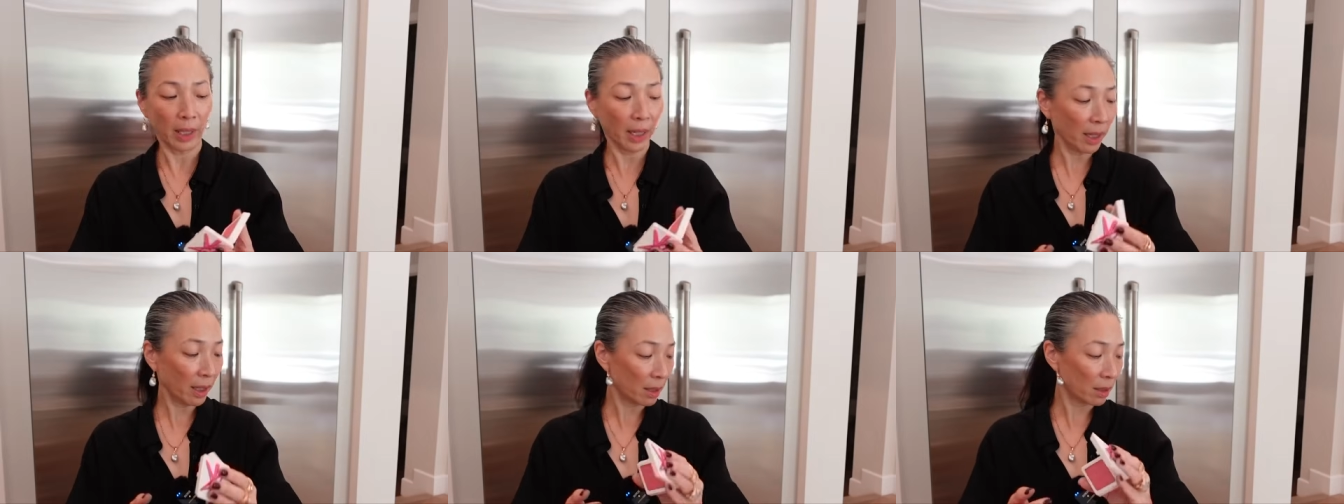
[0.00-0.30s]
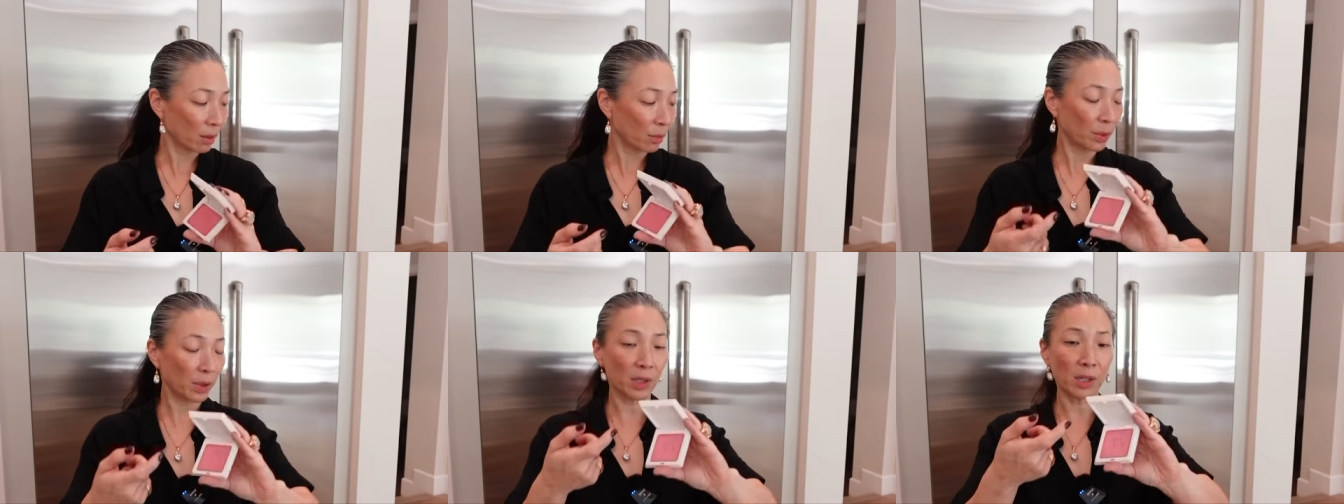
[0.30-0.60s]

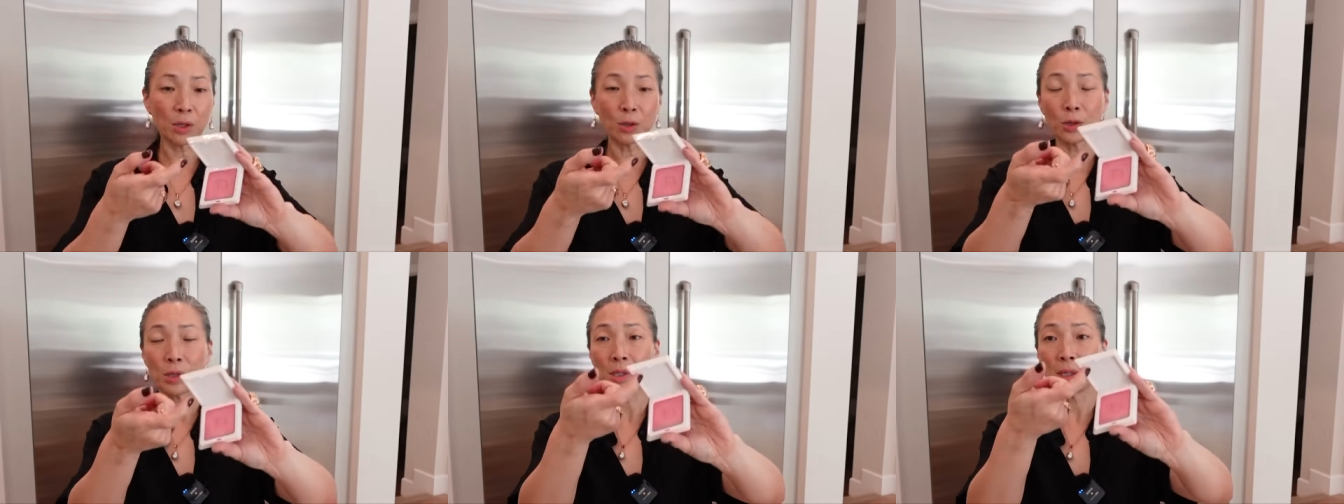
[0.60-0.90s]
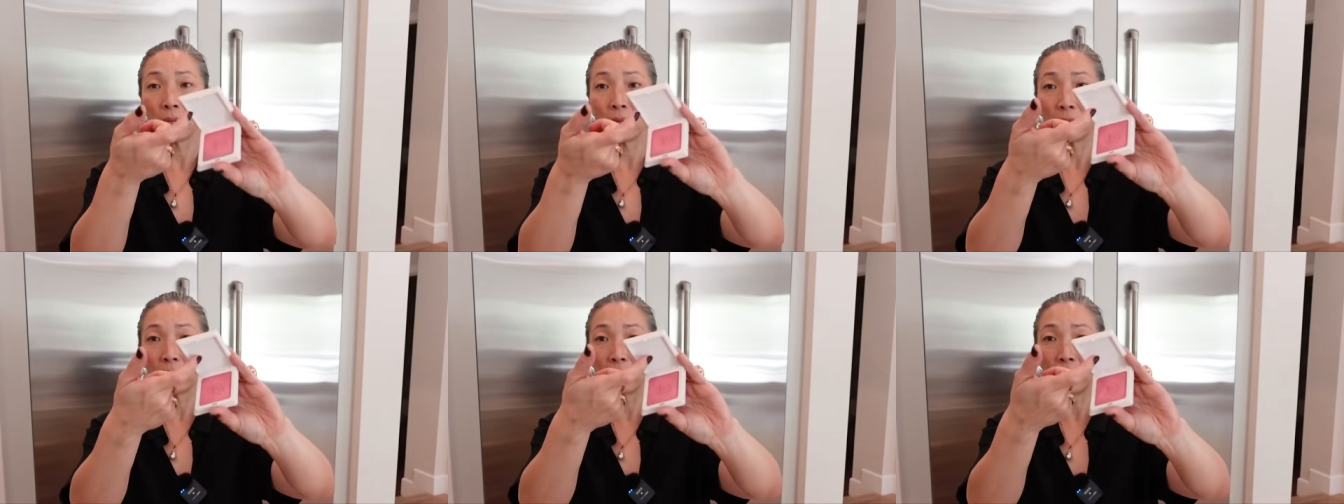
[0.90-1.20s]
And what's
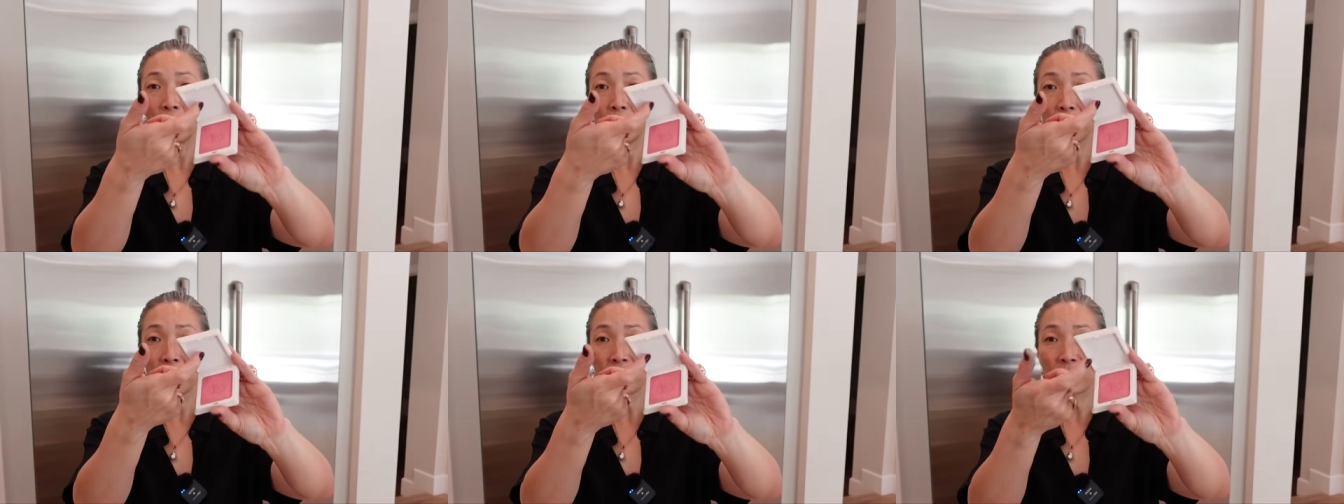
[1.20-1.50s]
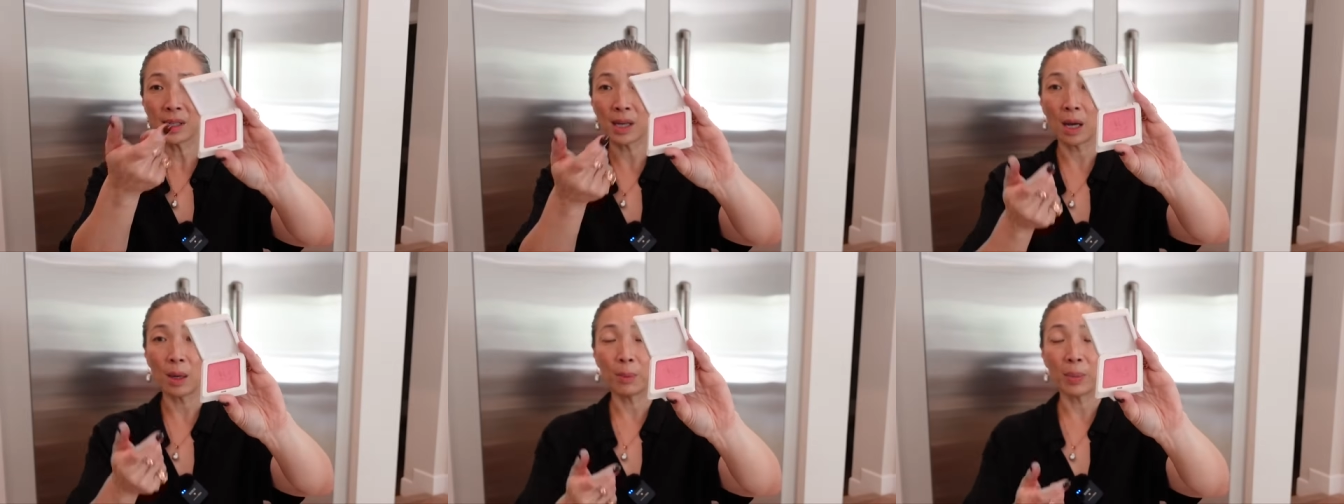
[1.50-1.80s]
interesting, none of
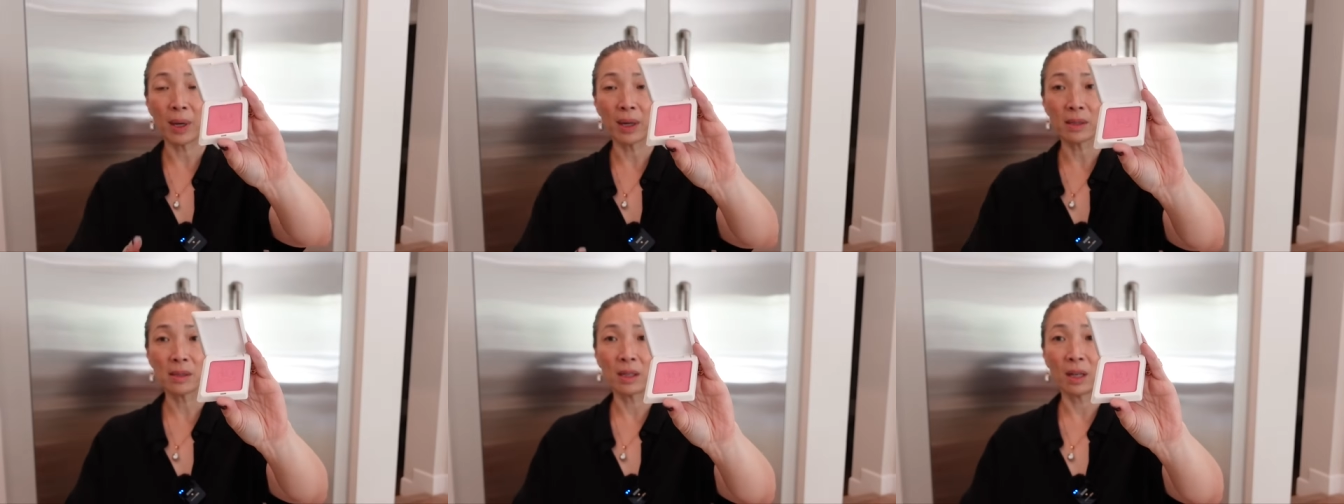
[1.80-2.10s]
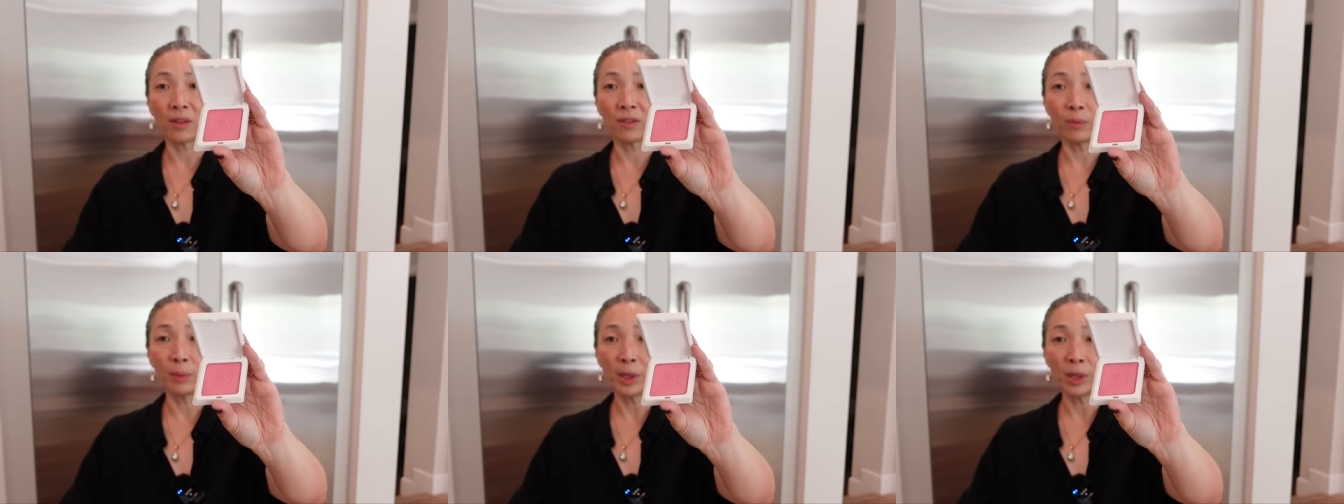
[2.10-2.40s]
these compacts
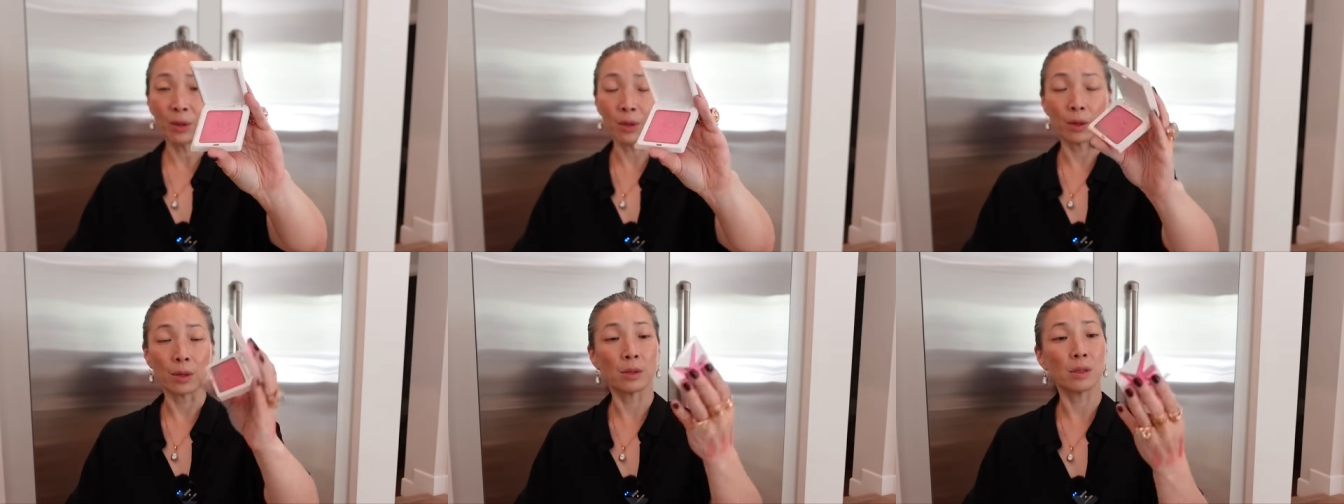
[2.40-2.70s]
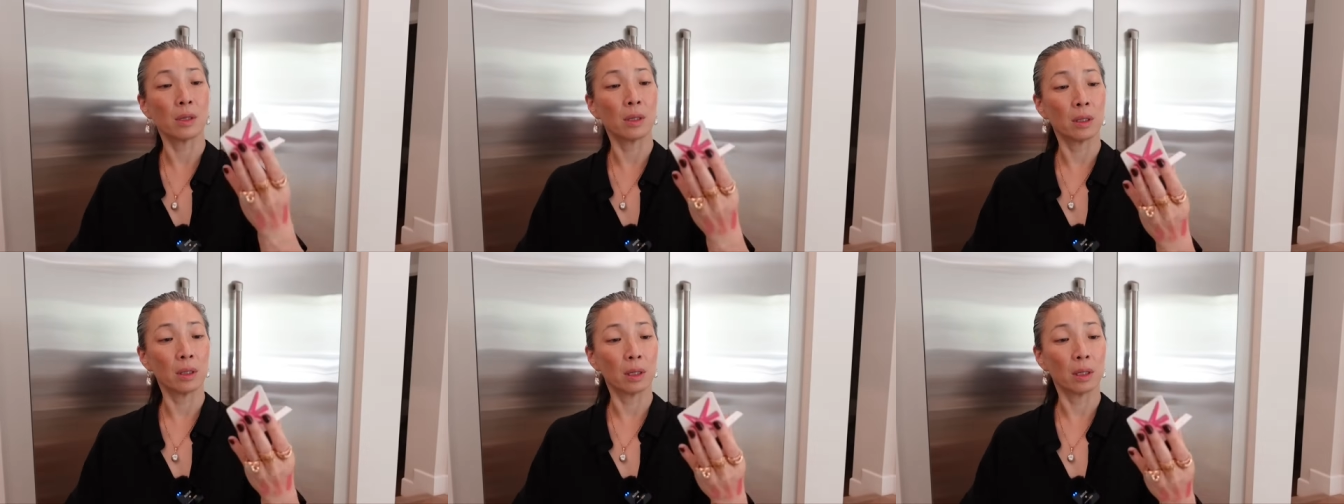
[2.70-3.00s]
have mirrors
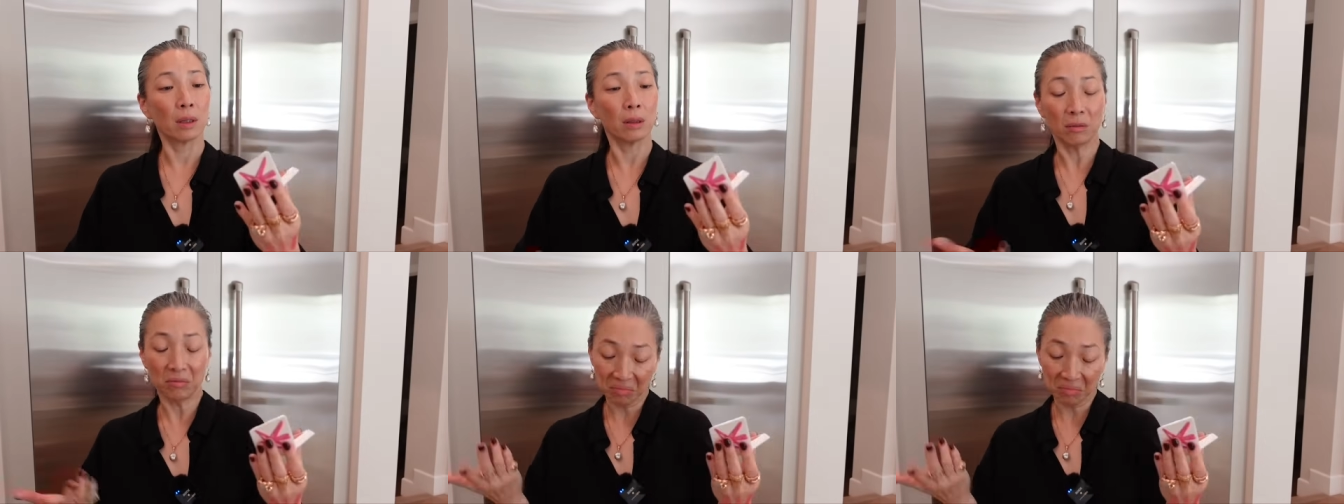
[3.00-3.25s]
in there.